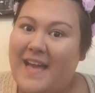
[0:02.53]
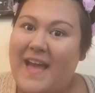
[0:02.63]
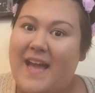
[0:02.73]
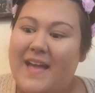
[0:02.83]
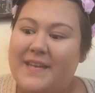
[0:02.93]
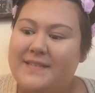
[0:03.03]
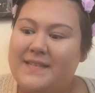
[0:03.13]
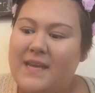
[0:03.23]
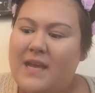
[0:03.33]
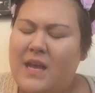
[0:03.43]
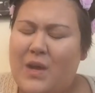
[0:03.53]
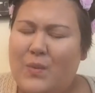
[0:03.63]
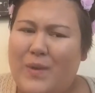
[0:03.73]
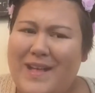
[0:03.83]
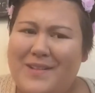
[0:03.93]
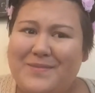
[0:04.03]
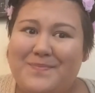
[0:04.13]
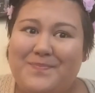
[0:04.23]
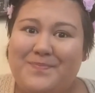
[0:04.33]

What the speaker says: and well,